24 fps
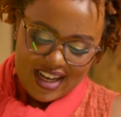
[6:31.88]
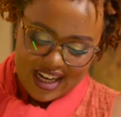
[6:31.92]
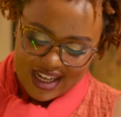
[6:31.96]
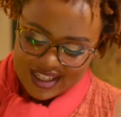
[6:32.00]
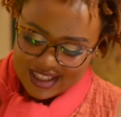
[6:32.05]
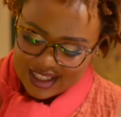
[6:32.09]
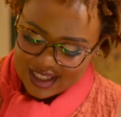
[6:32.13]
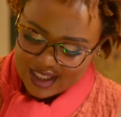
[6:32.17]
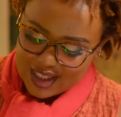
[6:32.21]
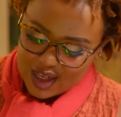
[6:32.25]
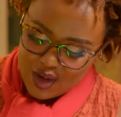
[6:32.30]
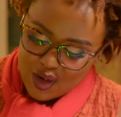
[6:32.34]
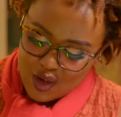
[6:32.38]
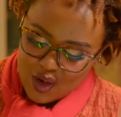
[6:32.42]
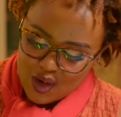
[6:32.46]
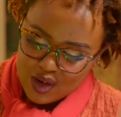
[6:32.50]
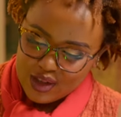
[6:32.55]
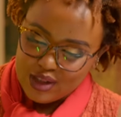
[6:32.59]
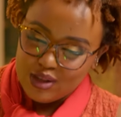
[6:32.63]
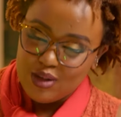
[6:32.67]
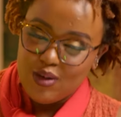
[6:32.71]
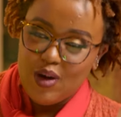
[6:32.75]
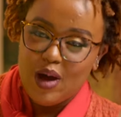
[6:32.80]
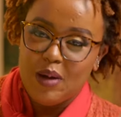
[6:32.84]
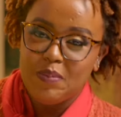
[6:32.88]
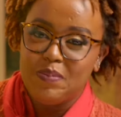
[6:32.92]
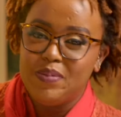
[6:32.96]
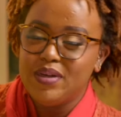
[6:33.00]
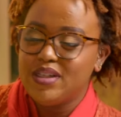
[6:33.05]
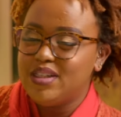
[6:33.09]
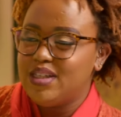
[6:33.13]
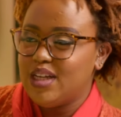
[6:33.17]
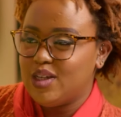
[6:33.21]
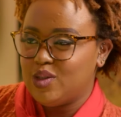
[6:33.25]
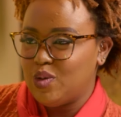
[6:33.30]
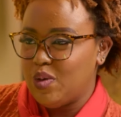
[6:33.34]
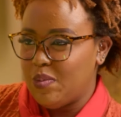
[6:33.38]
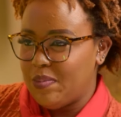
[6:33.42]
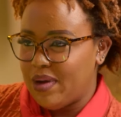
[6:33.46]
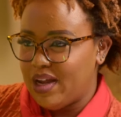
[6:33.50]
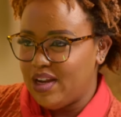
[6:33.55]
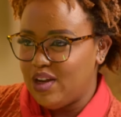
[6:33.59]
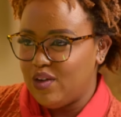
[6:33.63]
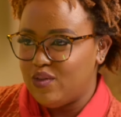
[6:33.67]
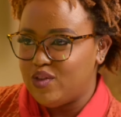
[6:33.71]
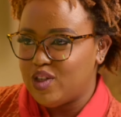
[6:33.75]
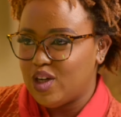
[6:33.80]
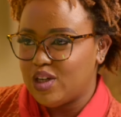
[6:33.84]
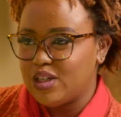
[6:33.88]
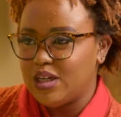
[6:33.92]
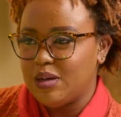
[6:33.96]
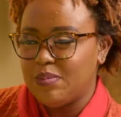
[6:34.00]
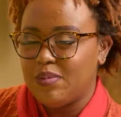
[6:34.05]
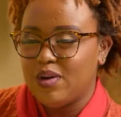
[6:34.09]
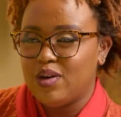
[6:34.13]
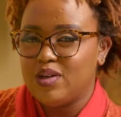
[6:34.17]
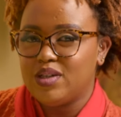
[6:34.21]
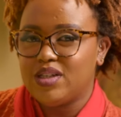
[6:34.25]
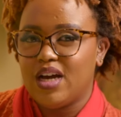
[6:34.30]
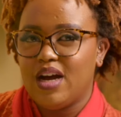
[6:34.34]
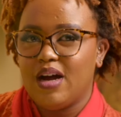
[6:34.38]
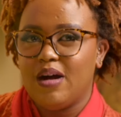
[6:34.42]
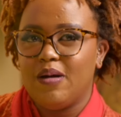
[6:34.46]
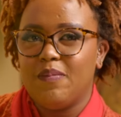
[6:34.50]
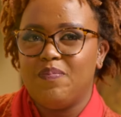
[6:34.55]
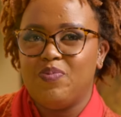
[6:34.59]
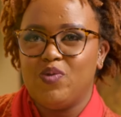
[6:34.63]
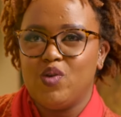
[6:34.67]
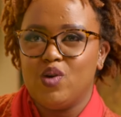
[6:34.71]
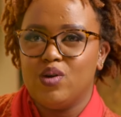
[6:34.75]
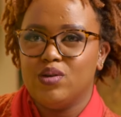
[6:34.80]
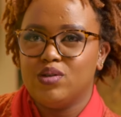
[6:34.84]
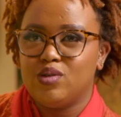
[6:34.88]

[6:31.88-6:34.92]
Natasha, you're also a businesswoman. You've talked about you